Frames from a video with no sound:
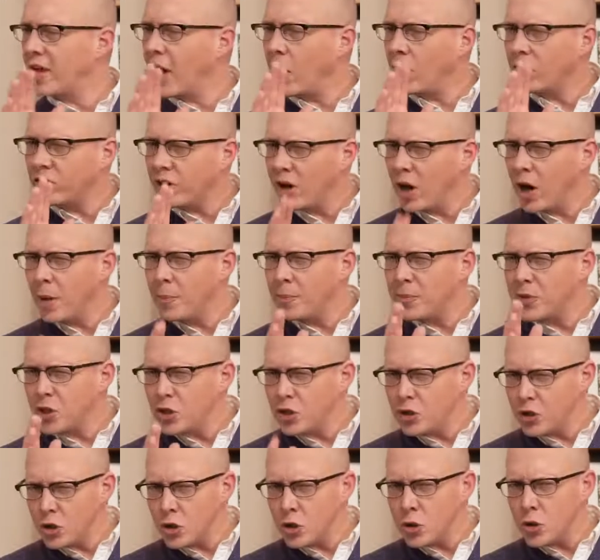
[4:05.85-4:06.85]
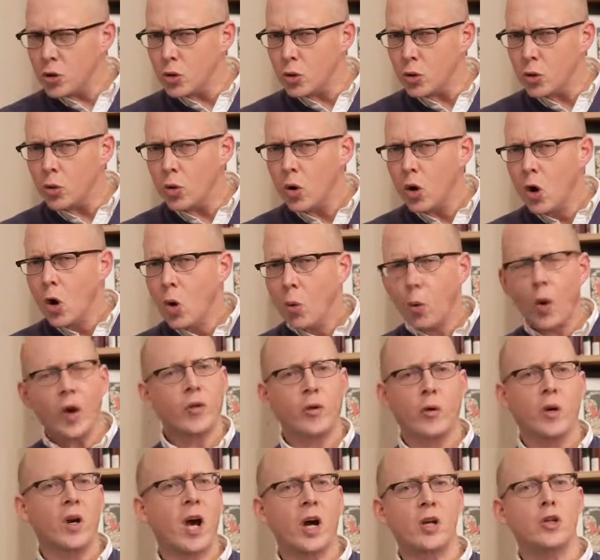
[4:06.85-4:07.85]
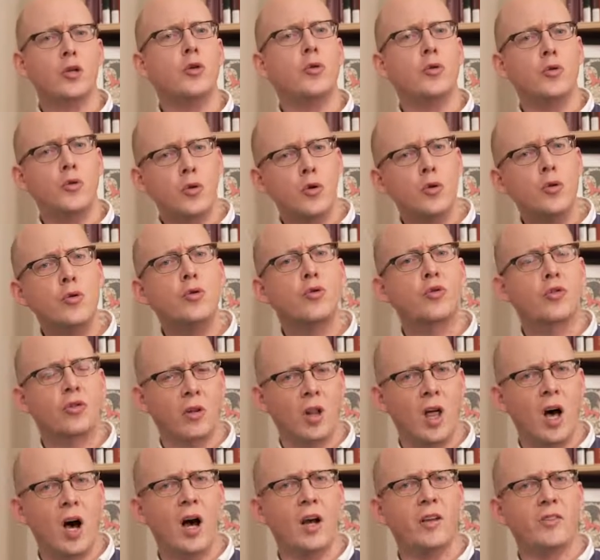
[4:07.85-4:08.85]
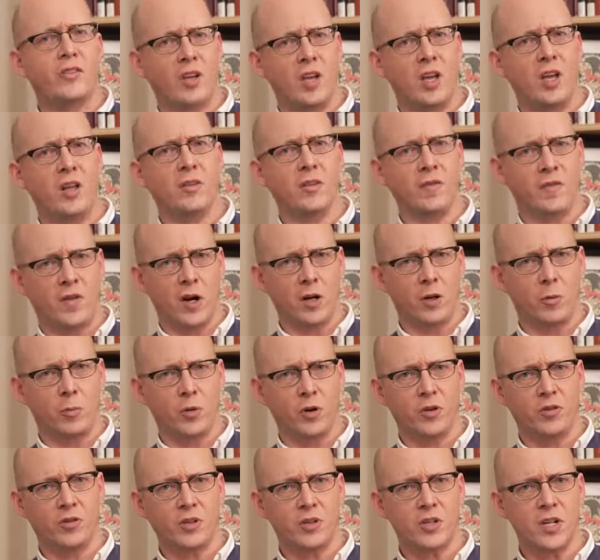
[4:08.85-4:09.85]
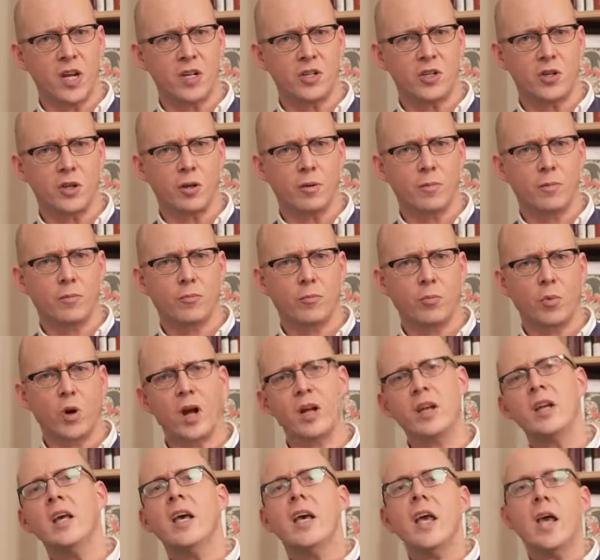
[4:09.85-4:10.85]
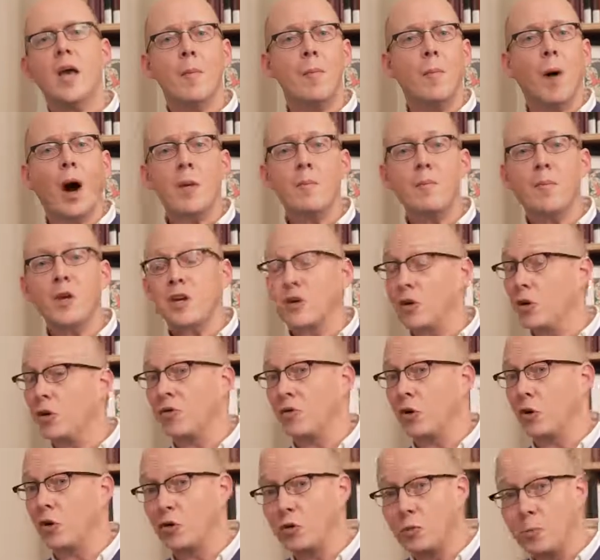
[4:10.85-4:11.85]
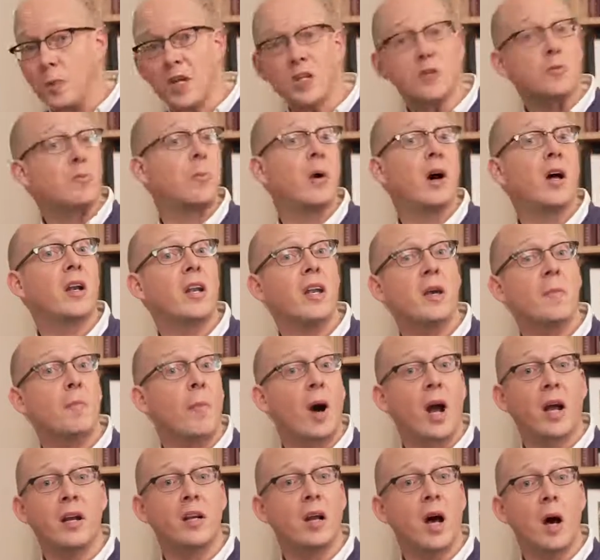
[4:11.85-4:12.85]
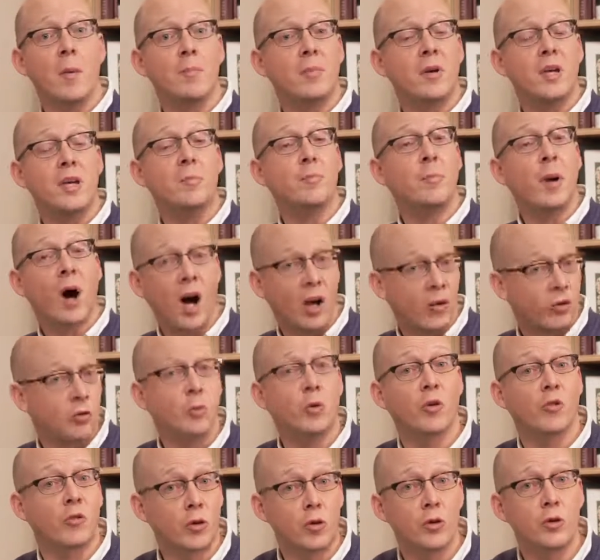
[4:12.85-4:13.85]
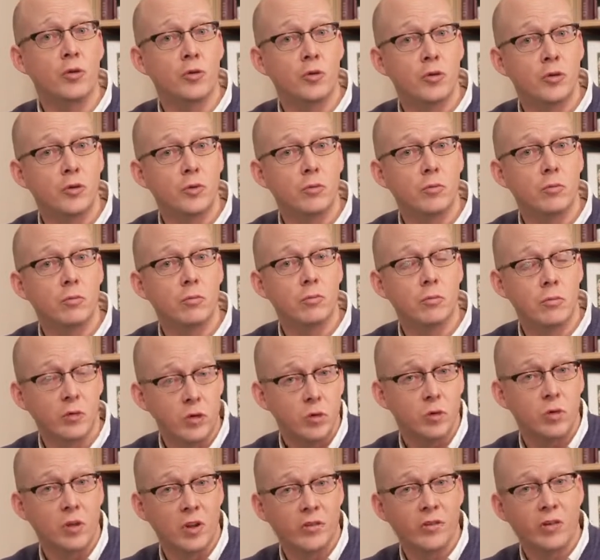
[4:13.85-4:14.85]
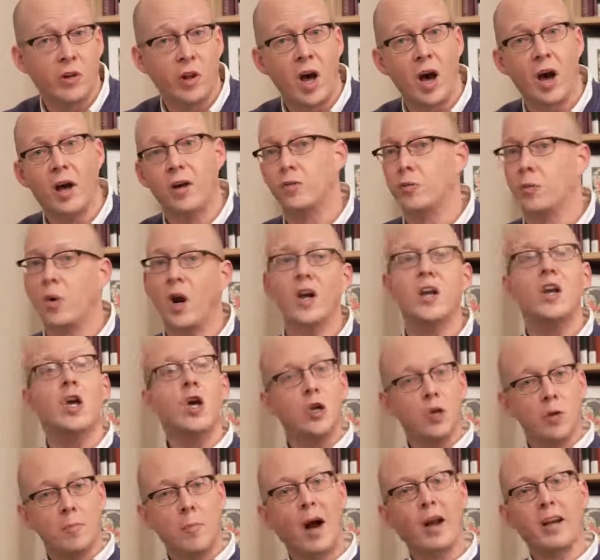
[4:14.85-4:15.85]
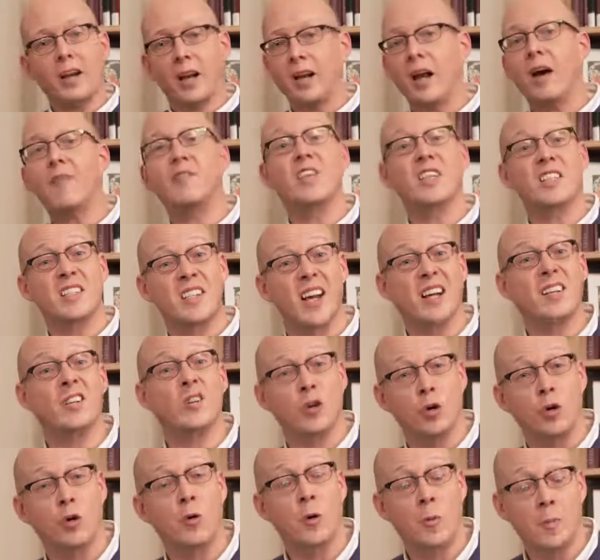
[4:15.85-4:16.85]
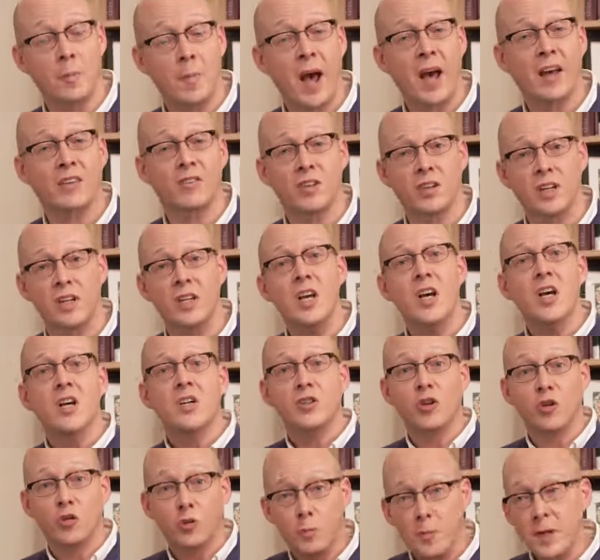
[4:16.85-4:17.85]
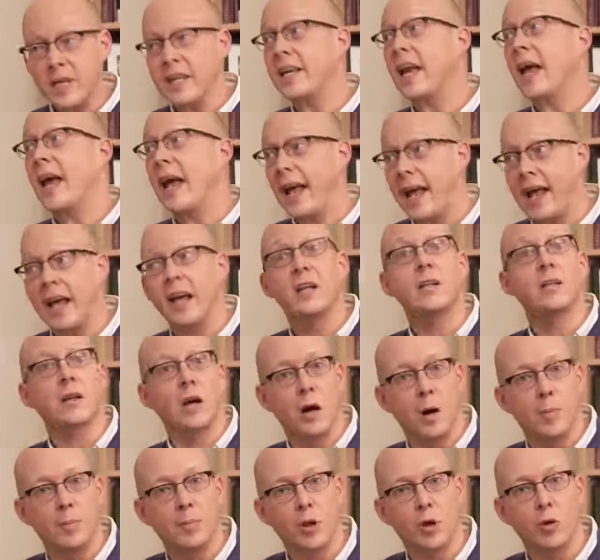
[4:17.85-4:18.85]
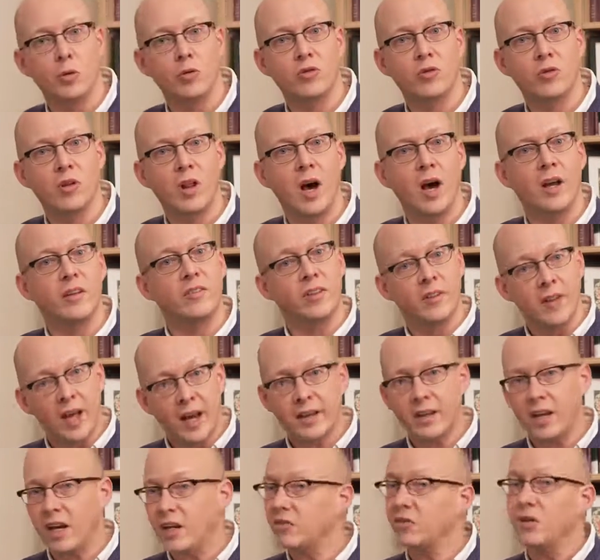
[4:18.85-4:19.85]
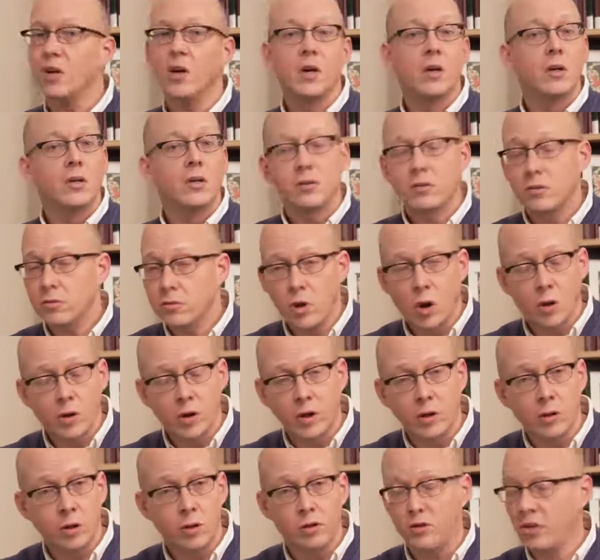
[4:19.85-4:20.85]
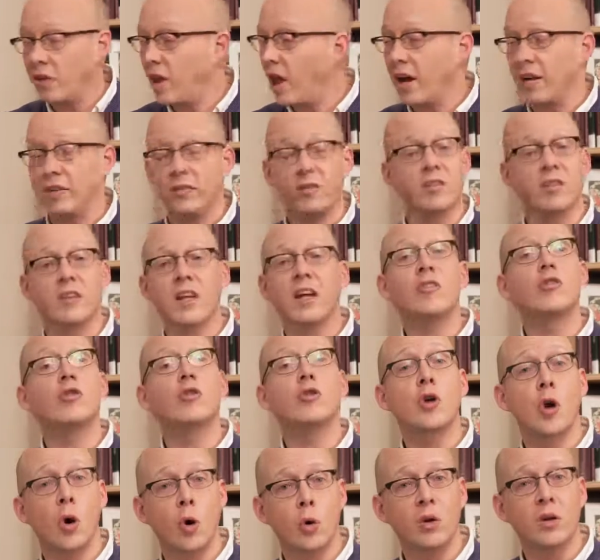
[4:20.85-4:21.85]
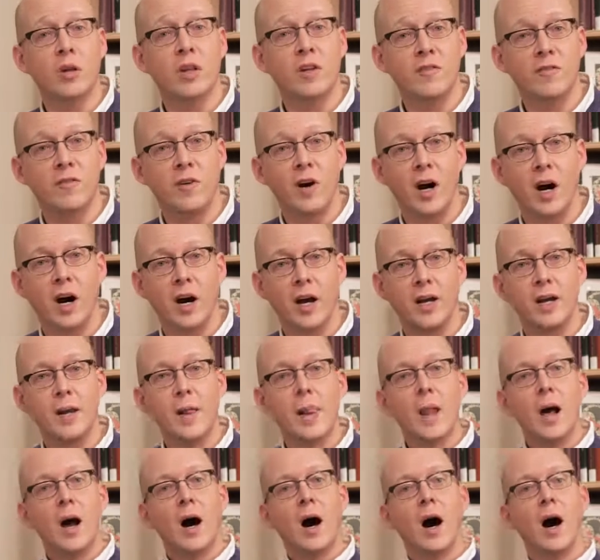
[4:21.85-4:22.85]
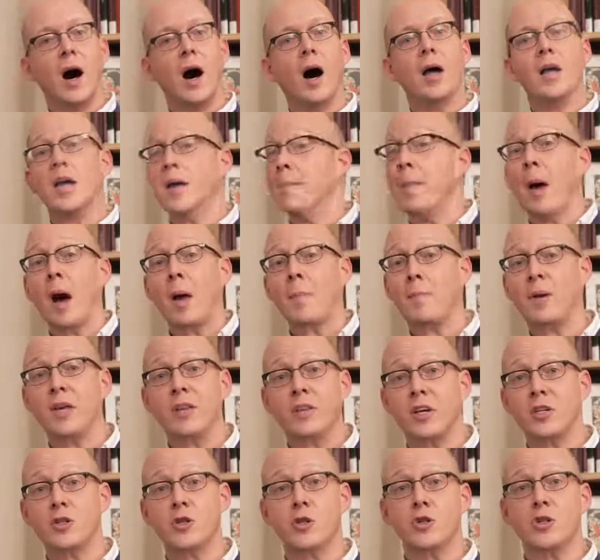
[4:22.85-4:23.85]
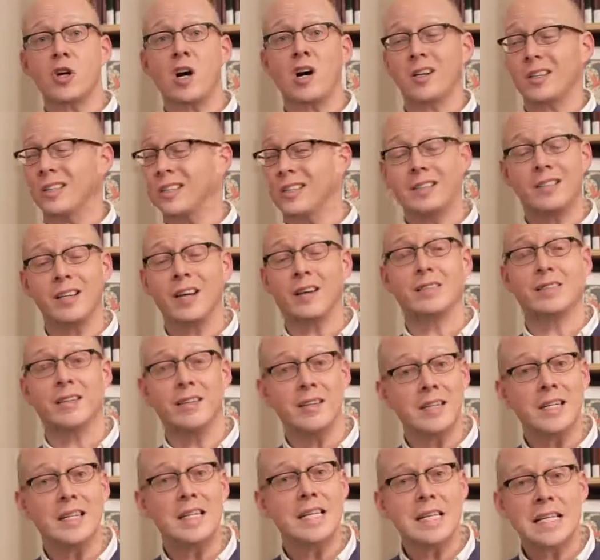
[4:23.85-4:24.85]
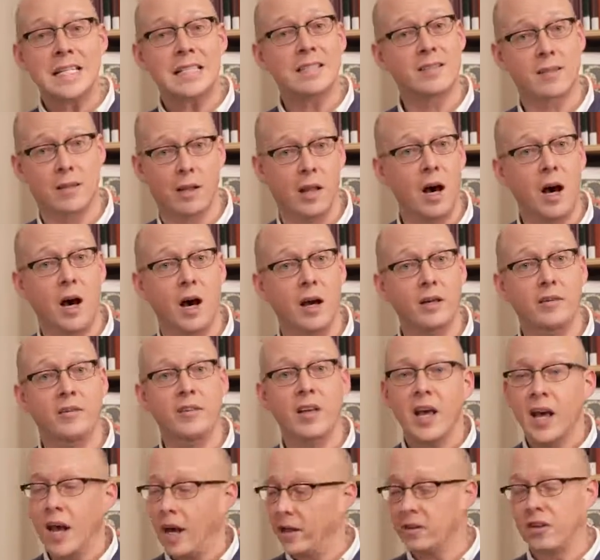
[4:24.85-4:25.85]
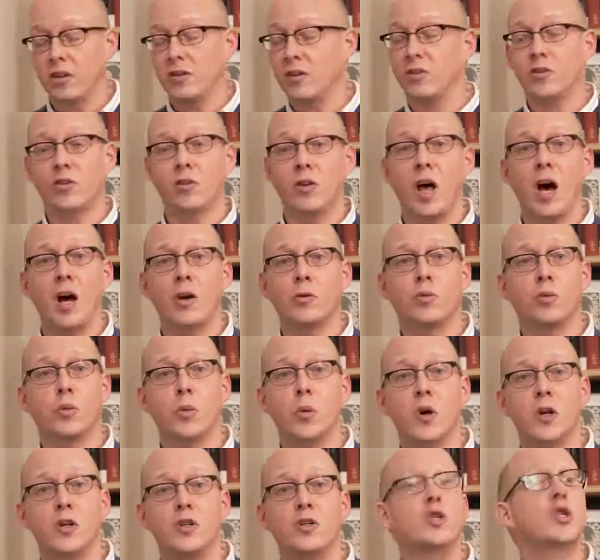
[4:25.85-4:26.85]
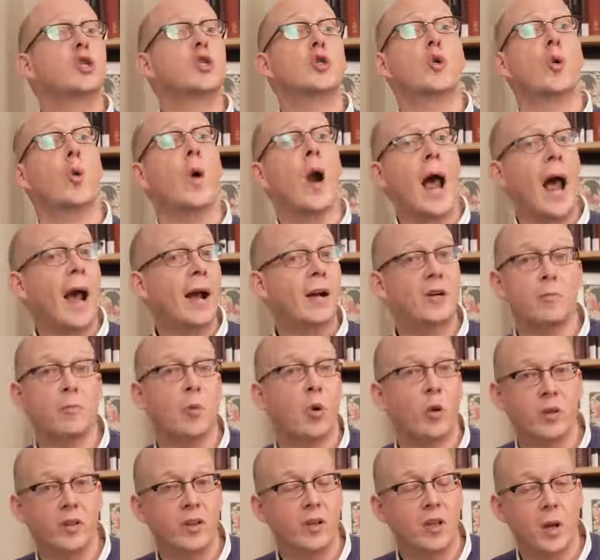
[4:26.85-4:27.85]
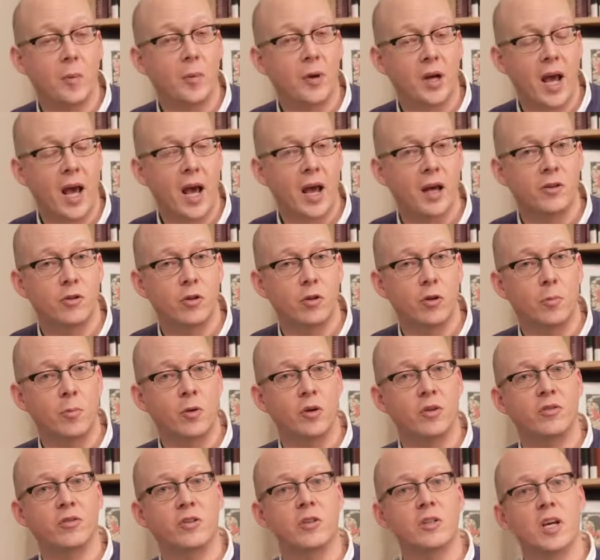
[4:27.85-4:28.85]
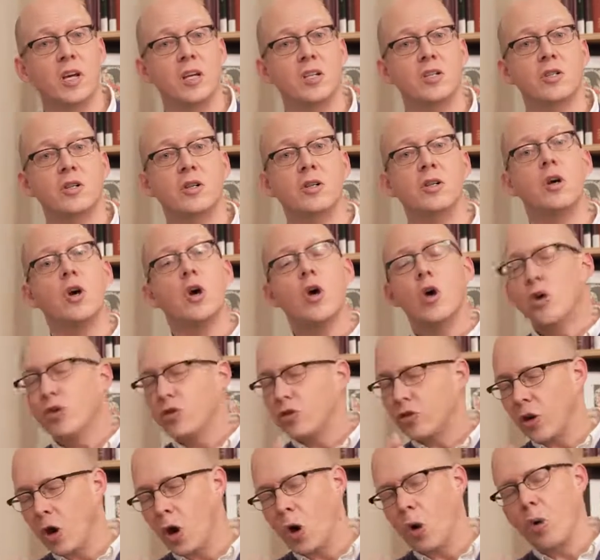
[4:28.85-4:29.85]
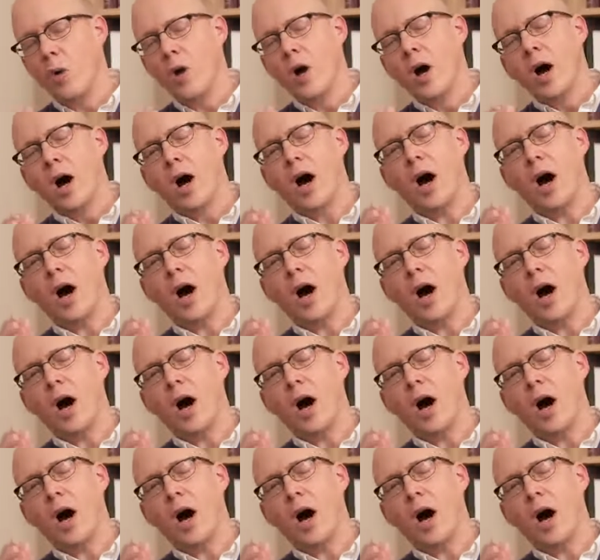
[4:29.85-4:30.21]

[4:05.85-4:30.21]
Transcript: Now, it's up to you whether or not you use slides in the final presentation, right? It might be good for your speech, but it might not be possible for you to do the slides, right? You might not have the technical capacity to speak and upload slides. In that case, don't include slides. That's totally fine. It might be that your talk doesn't need slides and that the slides would detract more than they would add to the presentation. So